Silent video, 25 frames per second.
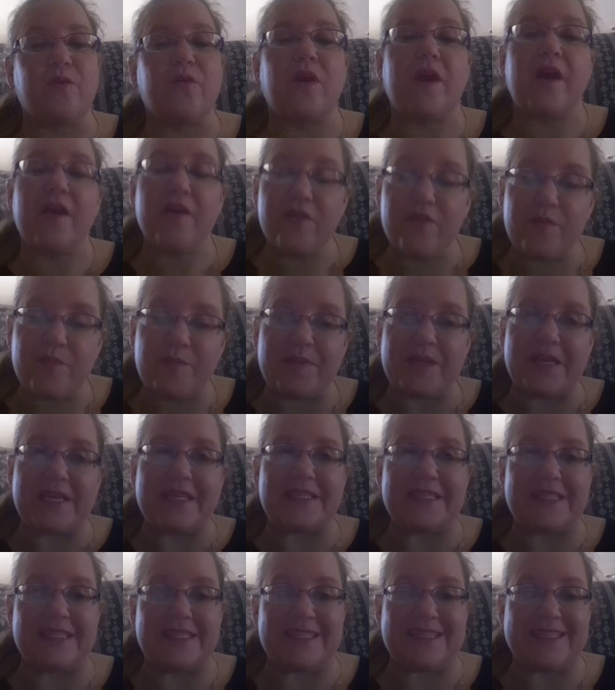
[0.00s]
were other
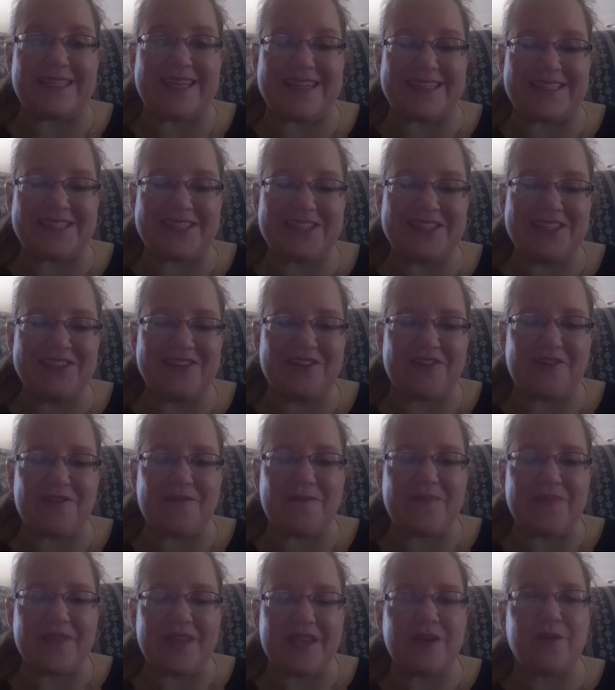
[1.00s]
places, yet
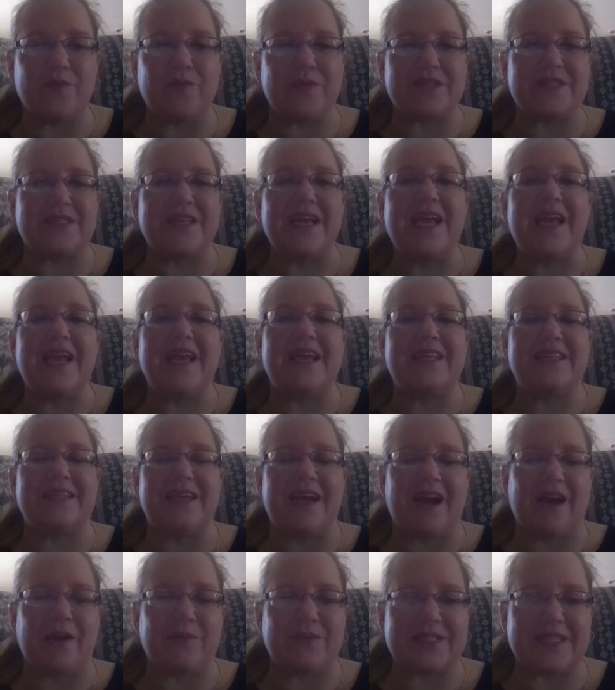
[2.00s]
still,
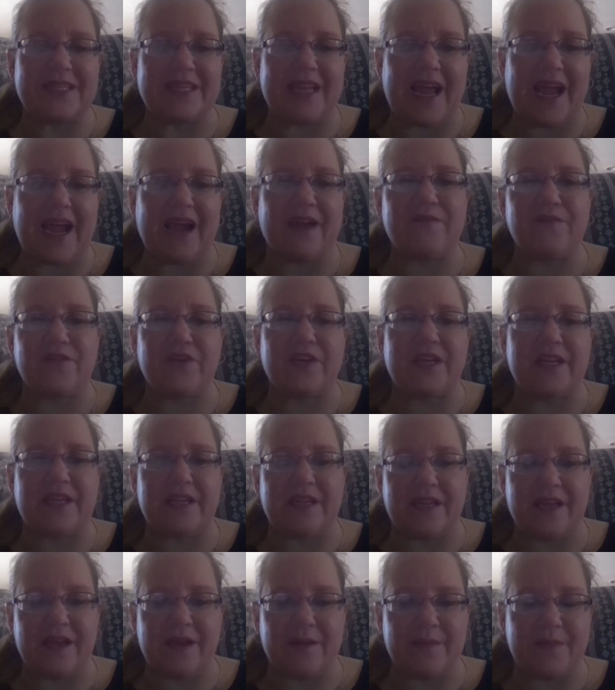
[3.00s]
I was an
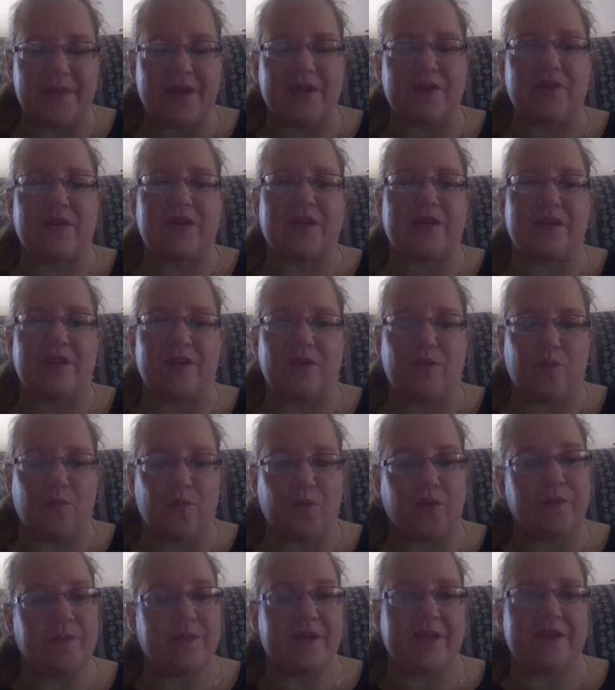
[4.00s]
African American
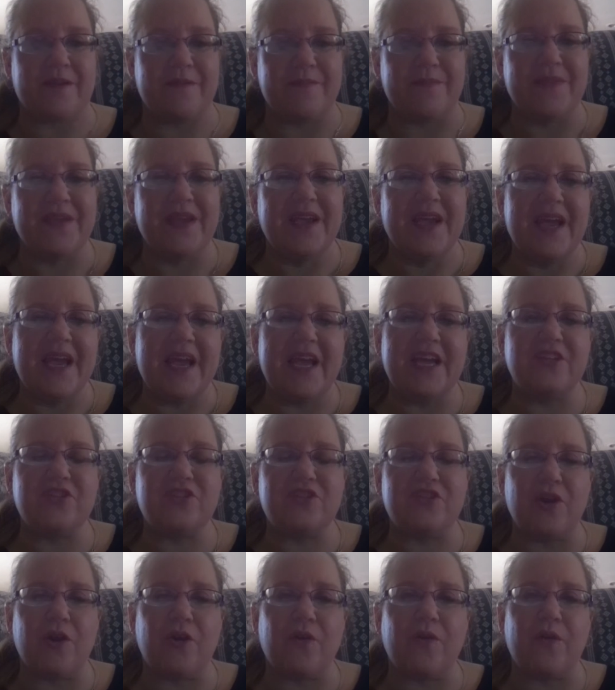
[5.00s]
woman. And
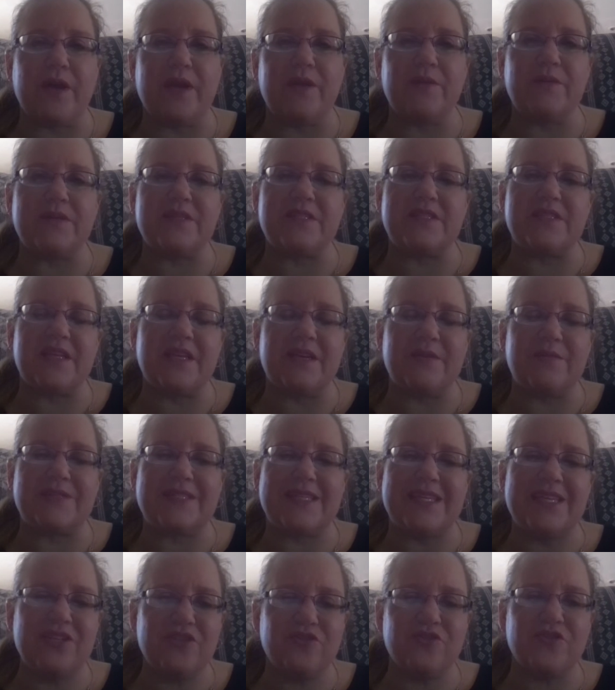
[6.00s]
so it was
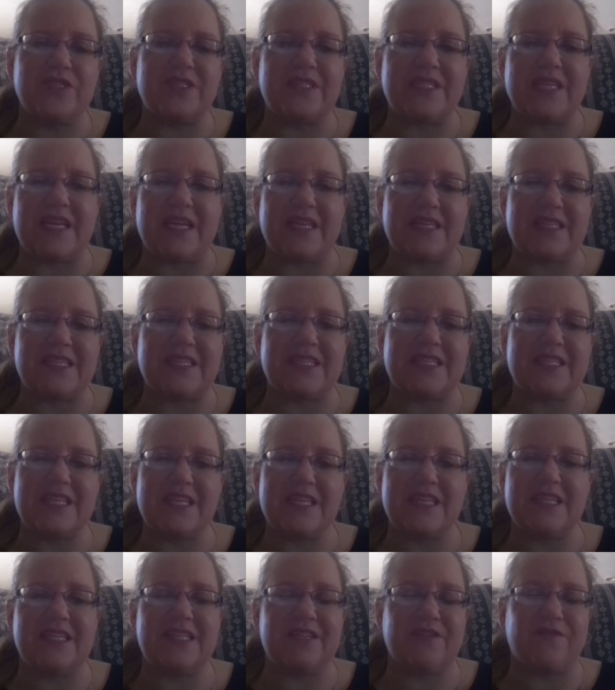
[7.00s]
interesting to
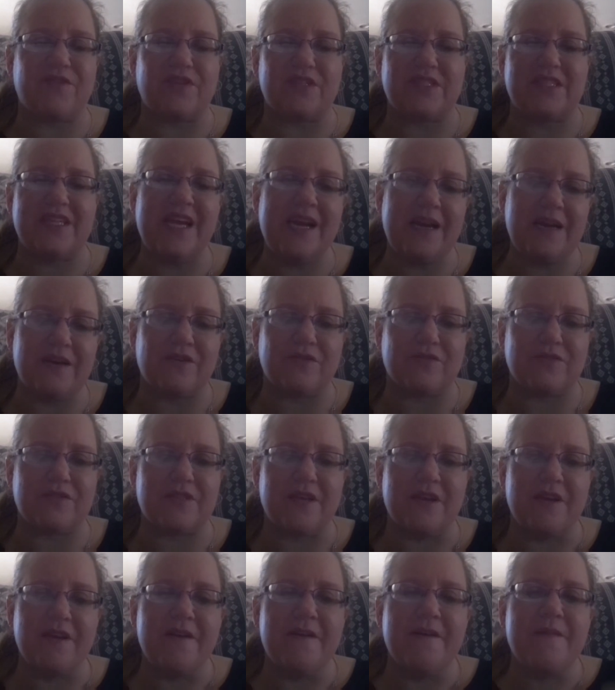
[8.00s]
see the different towns
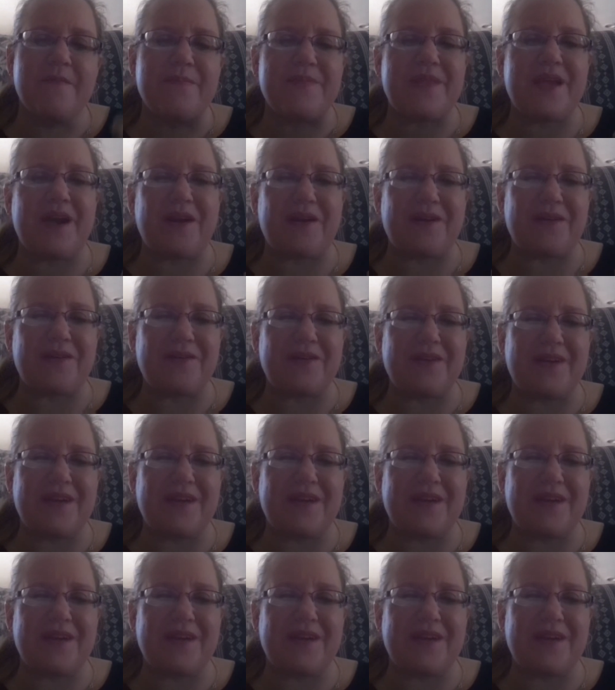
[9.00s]
that